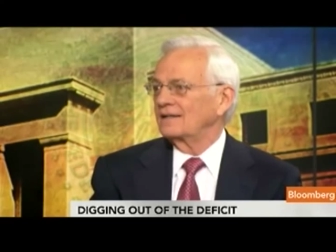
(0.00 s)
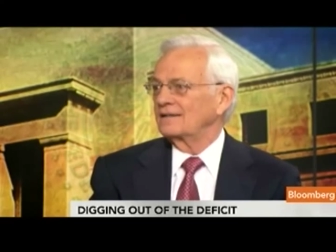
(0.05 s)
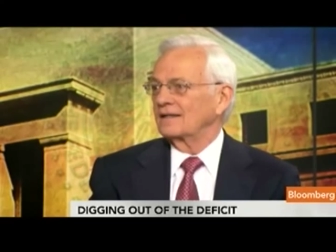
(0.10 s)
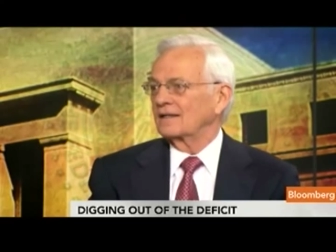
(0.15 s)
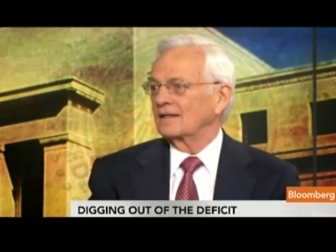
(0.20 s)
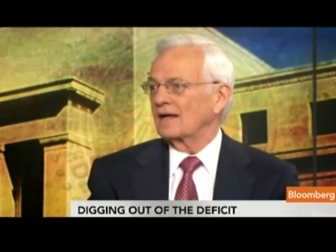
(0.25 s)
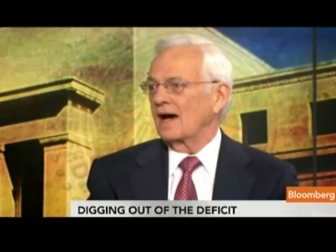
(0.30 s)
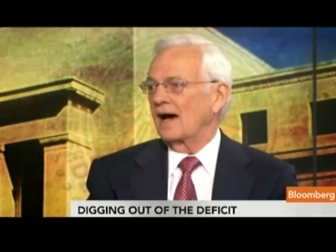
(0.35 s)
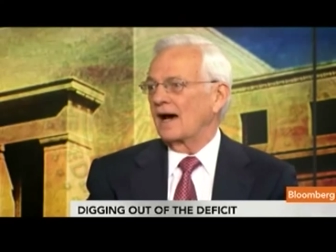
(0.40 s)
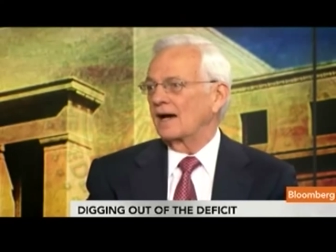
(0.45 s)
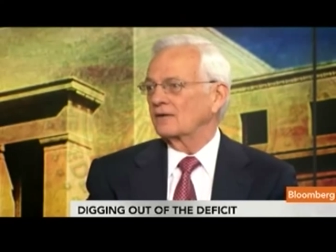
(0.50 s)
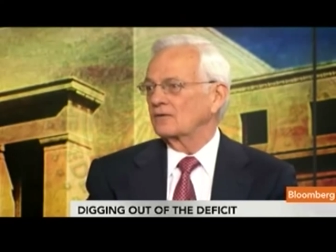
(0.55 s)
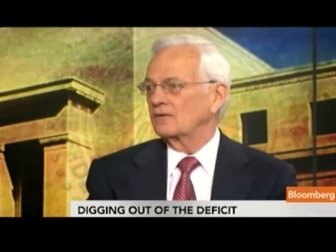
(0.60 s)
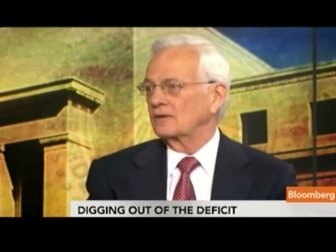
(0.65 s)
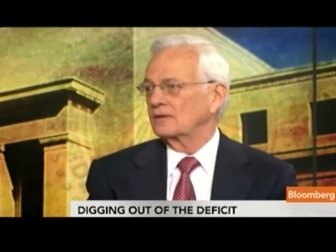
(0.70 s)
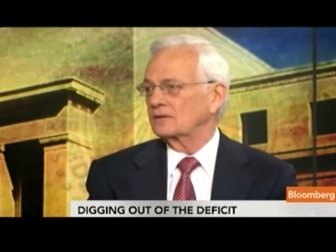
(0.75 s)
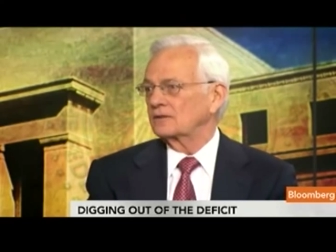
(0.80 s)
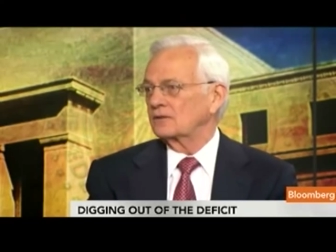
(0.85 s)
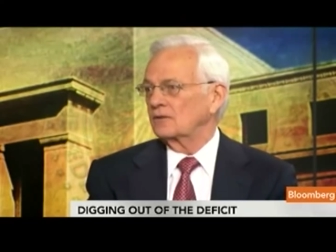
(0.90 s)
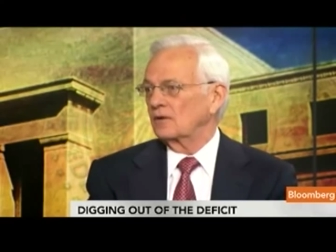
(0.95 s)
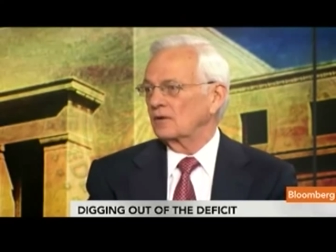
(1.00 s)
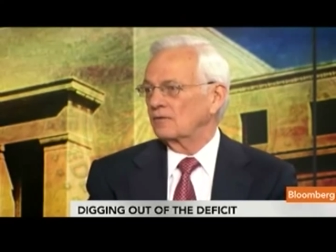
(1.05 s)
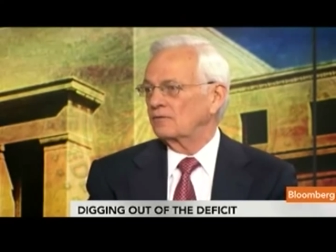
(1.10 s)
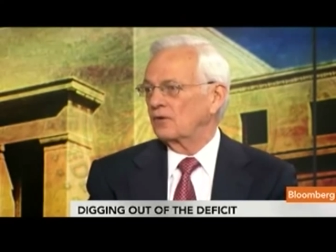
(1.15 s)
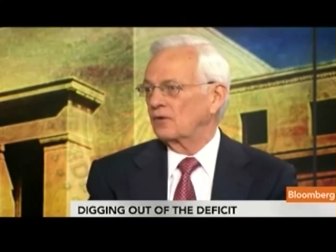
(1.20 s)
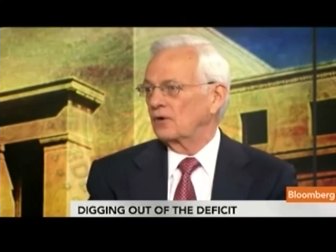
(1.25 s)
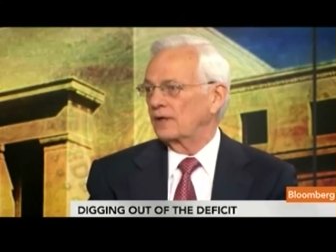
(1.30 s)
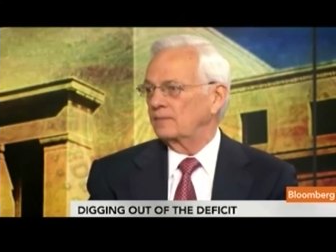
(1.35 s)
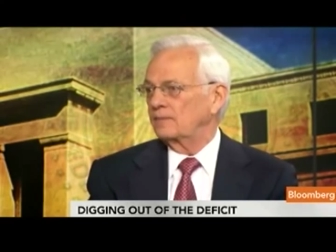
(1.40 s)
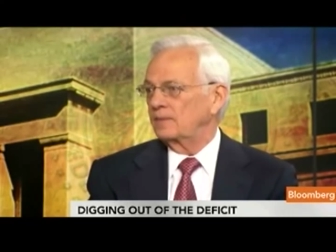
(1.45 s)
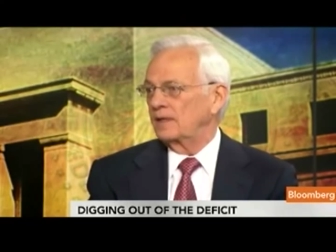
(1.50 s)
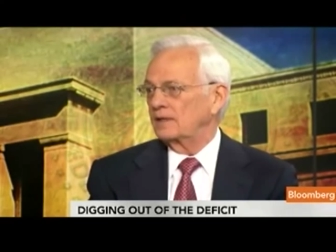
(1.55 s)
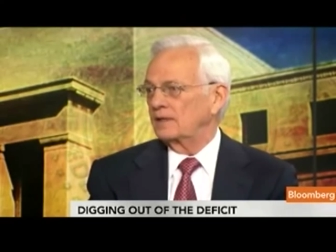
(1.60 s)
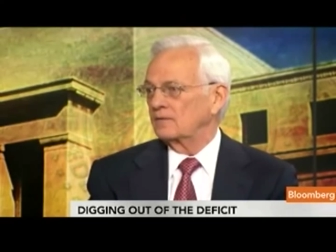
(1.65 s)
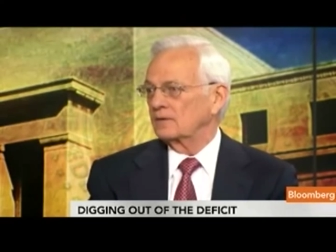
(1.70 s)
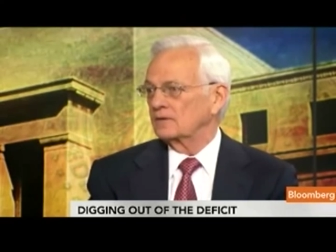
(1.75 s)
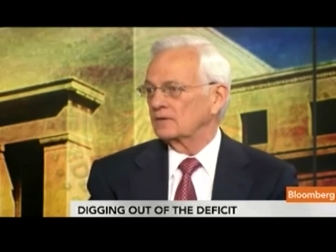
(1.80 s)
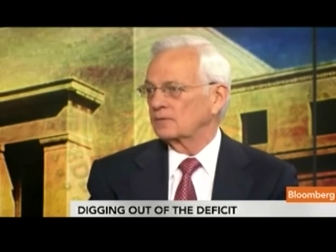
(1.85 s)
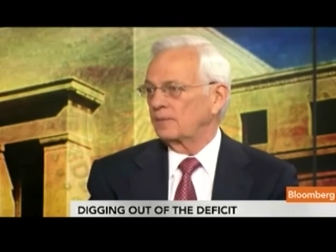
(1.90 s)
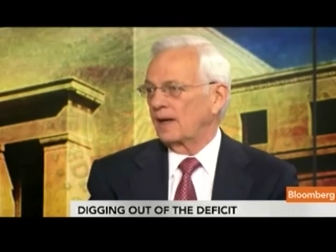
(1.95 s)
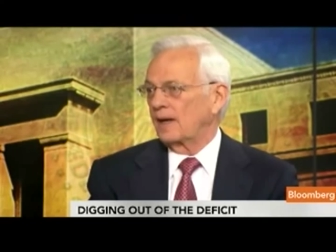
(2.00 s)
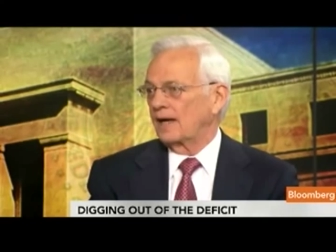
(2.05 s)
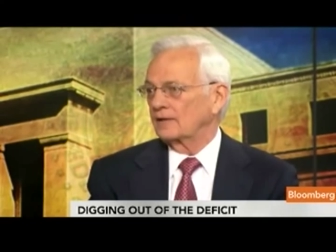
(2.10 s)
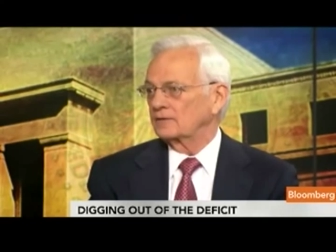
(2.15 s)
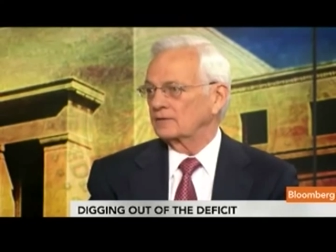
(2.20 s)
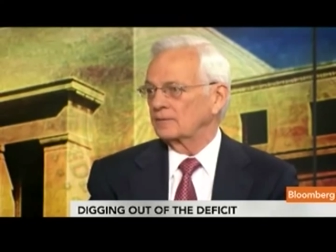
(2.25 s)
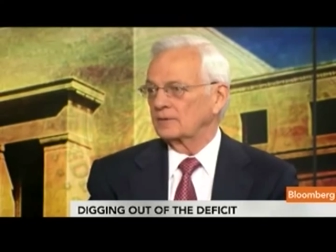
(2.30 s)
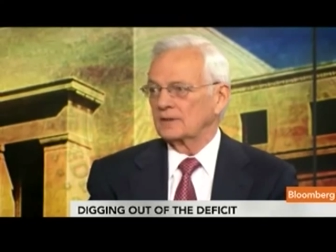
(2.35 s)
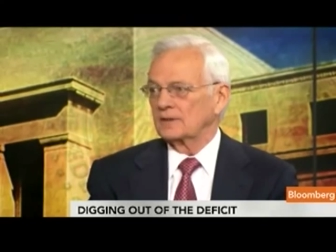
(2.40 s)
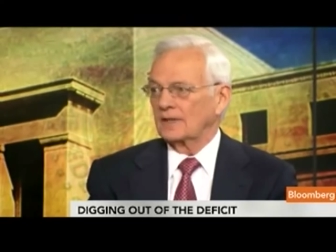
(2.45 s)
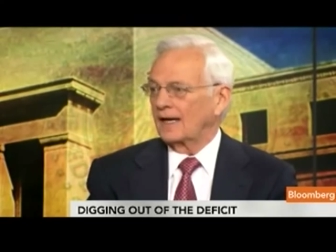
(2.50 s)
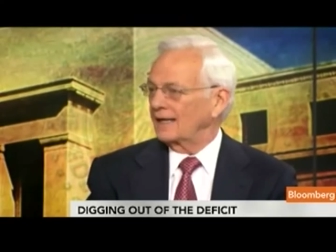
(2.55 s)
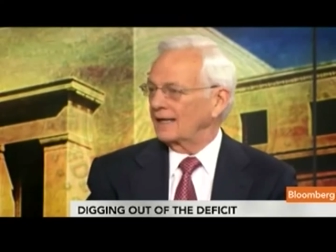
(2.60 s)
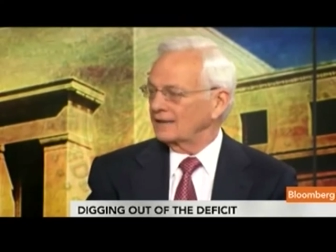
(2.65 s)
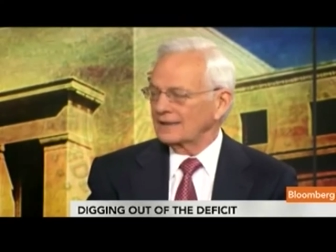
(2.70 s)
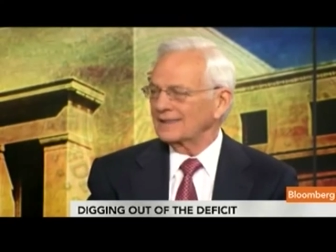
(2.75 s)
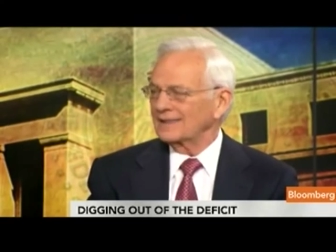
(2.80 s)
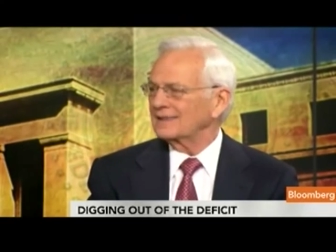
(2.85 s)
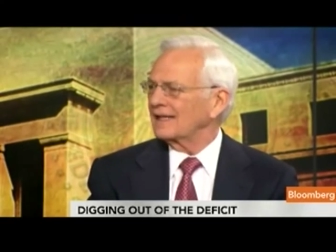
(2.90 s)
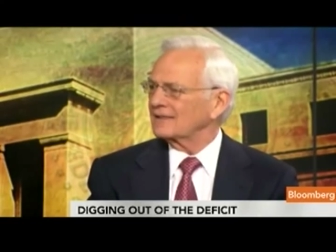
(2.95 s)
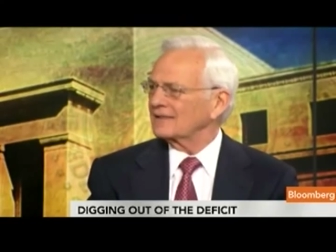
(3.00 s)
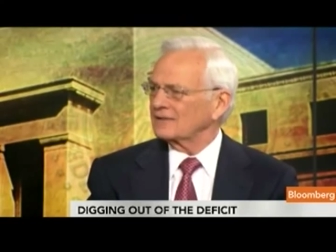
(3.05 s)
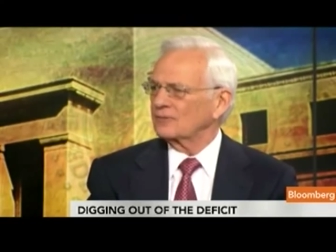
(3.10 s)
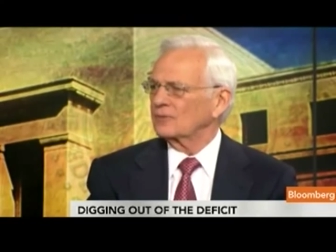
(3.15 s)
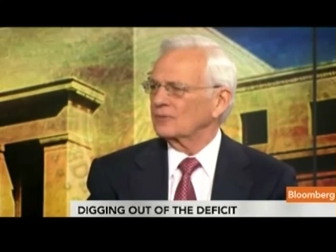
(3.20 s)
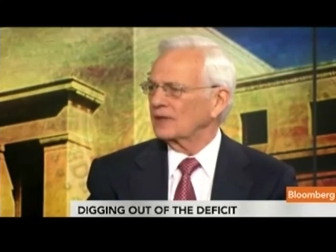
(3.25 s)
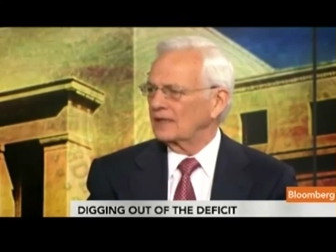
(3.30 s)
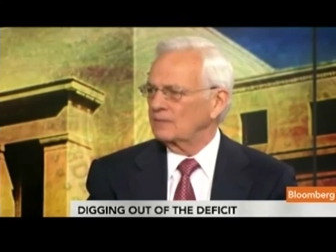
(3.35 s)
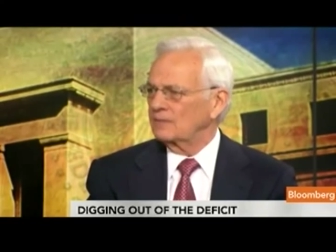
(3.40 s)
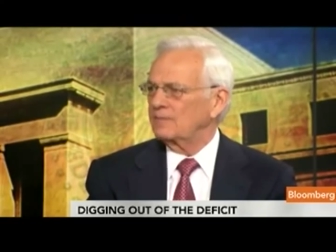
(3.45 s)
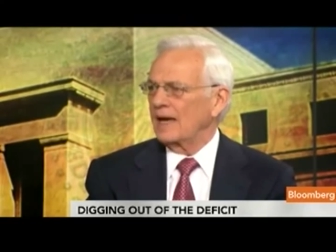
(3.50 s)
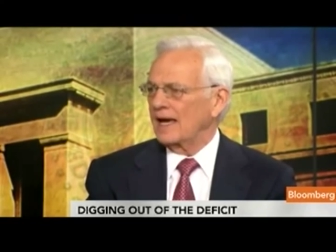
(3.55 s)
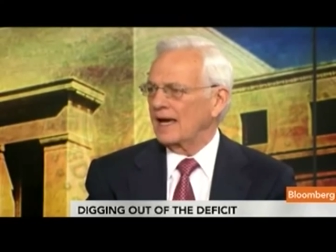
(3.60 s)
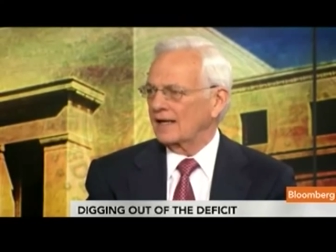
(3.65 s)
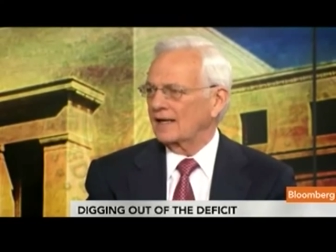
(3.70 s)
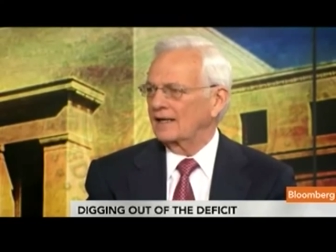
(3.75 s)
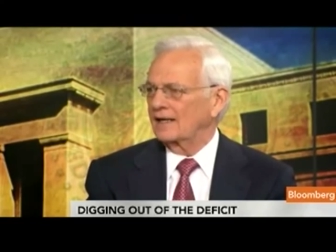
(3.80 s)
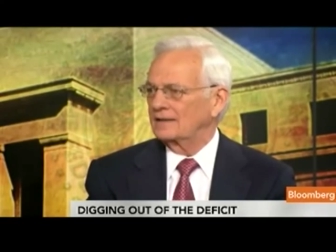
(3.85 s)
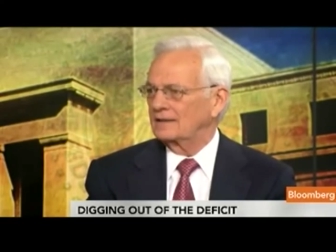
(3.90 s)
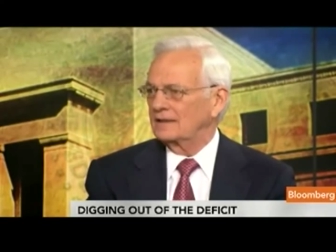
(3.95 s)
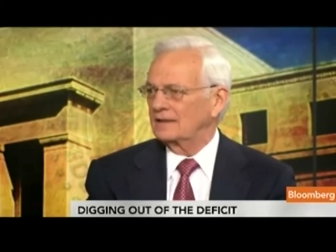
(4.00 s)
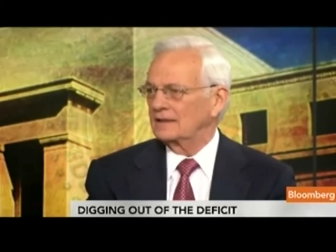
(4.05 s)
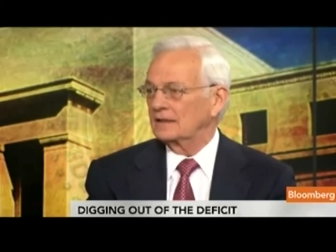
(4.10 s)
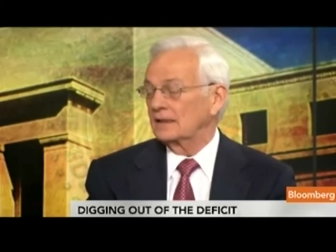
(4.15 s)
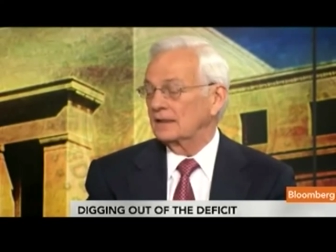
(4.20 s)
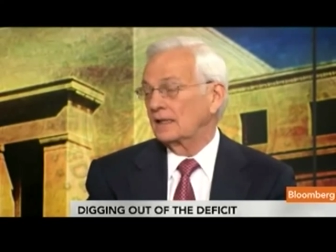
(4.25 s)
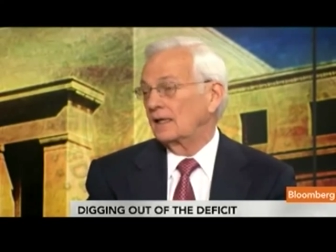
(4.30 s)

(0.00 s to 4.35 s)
the Congress to avoid being responsible, I think that's a really bad idea.